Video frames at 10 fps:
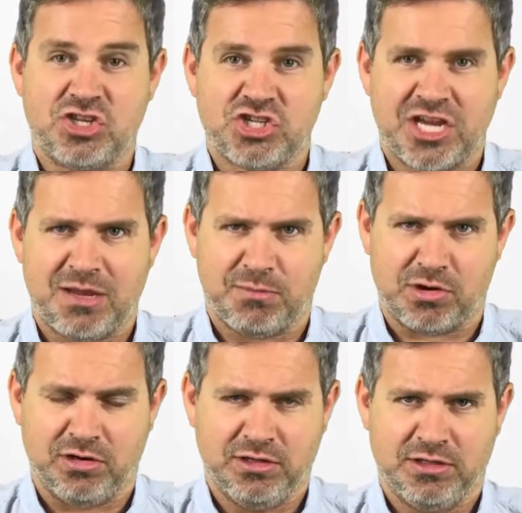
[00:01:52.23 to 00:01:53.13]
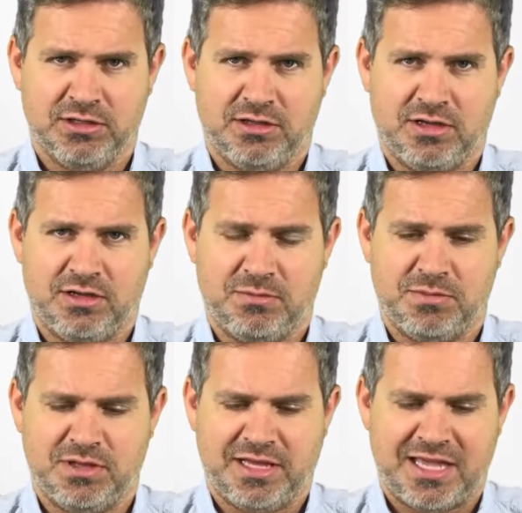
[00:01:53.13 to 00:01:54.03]
chamber,
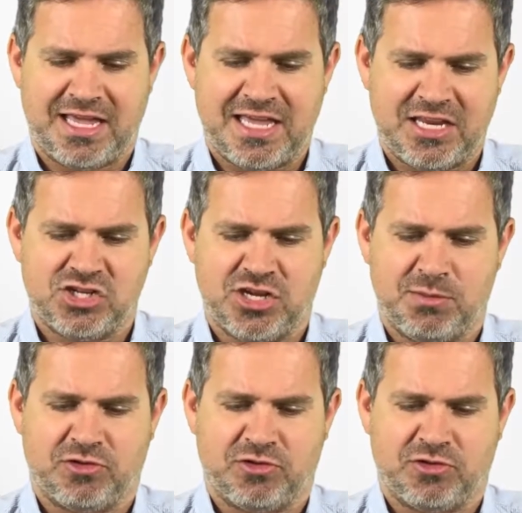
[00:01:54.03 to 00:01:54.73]
like a heating chamber.